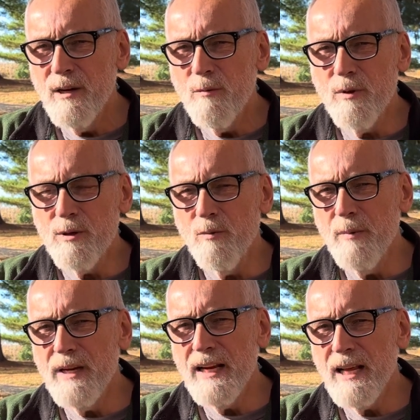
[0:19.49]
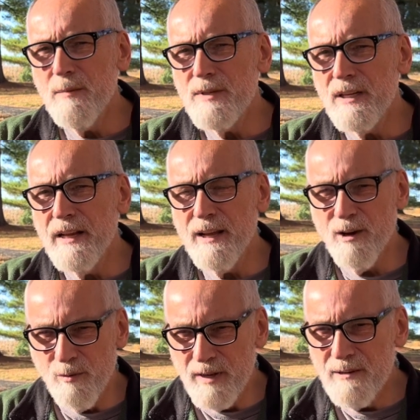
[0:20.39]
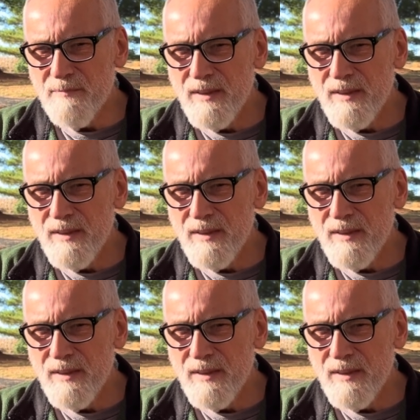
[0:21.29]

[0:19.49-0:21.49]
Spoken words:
with a woman named Naomi